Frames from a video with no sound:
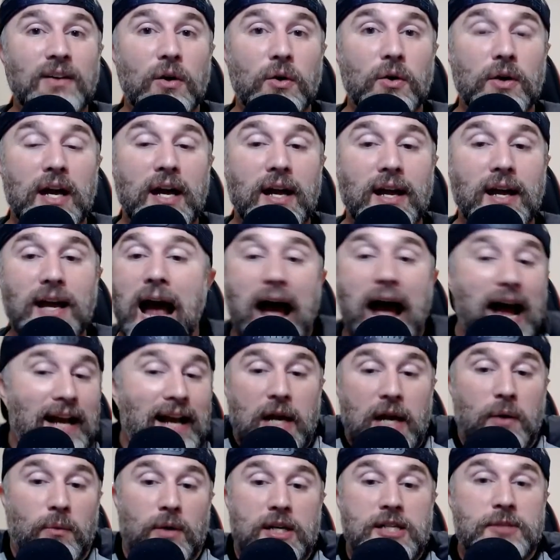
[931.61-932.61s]
Okay? I
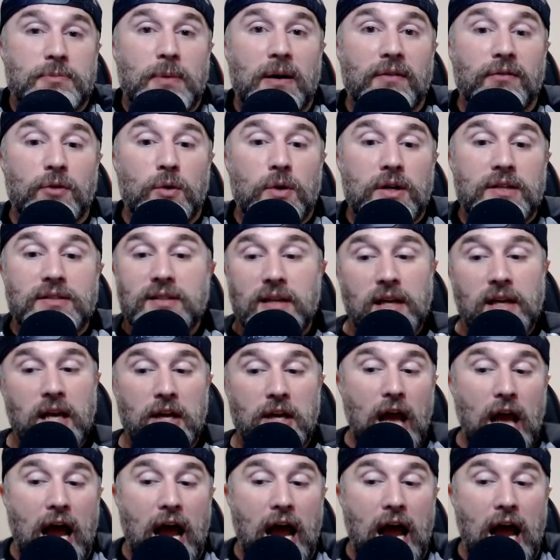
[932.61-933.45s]
can't raise my voice.